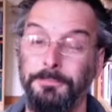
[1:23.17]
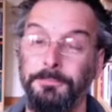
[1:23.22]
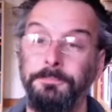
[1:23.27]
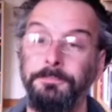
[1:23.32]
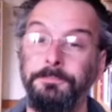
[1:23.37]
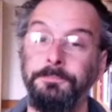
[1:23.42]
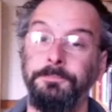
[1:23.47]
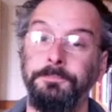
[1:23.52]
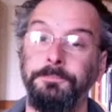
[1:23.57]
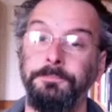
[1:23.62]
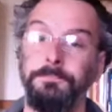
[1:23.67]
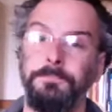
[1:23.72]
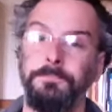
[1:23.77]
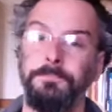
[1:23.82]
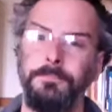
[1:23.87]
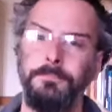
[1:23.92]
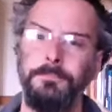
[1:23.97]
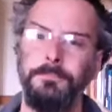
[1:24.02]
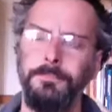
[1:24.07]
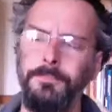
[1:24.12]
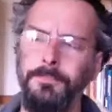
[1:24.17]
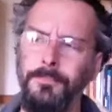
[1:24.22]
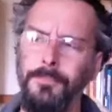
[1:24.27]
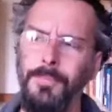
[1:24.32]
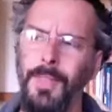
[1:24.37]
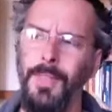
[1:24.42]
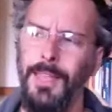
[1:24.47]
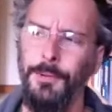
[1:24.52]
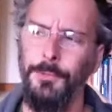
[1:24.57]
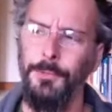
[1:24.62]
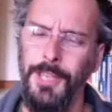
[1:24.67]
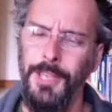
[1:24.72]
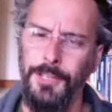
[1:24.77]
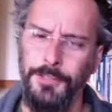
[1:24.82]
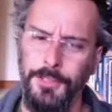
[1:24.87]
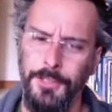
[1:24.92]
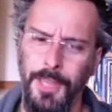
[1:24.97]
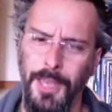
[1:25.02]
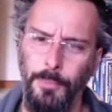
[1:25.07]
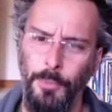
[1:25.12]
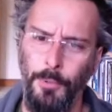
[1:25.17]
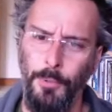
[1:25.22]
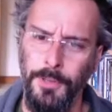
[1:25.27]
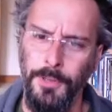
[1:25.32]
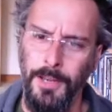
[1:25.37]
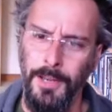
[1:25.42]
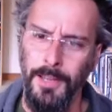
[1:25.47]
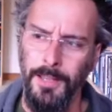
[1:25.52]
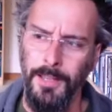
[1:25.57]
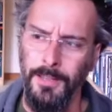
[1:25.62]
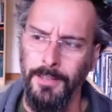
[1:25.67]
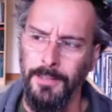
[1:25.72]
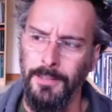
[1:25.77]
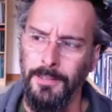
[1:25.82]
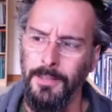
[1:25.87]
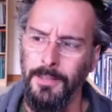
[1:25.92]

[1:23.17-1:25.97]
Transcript: And it was actually at that point that I